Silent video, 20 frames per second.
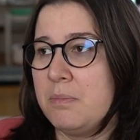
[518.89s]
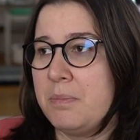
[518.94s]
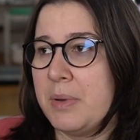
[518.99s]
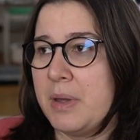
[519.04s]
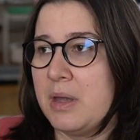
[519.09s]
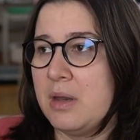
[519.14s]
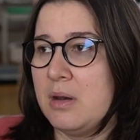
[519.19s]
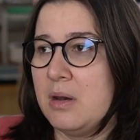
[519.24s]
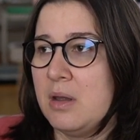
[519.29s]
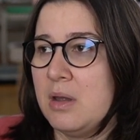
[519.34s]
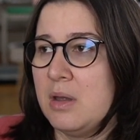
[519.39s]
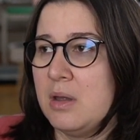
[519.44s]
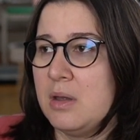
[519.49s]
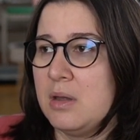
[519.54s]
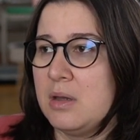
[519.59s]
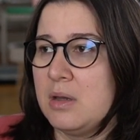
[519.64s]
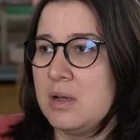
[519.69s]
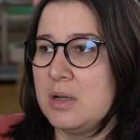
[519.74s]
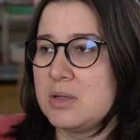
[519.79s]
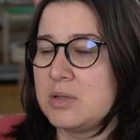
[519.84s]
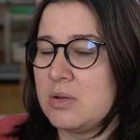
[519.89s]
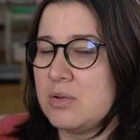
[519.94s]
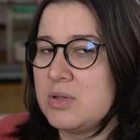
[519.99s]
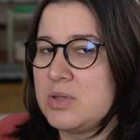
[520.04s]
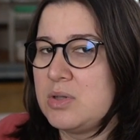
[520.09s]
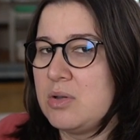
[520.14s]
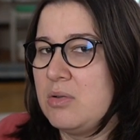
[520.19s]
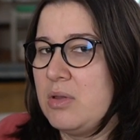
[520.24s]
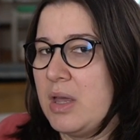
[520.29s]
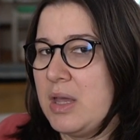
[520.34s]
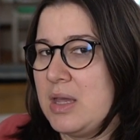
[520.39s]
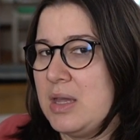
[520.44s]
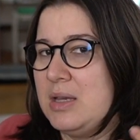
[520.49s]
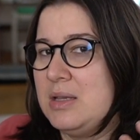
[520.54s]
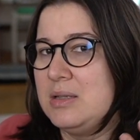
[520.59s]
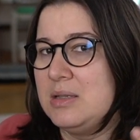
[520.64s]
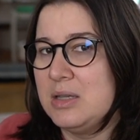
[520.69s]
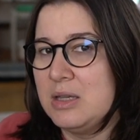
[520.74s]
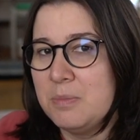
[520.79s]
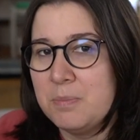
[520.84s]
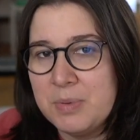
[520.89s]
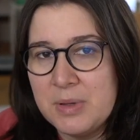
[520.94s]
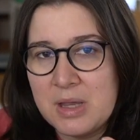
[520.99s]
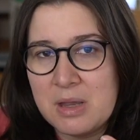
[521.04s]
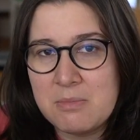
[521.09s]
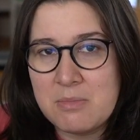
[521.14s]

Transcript: but it's also like a deeply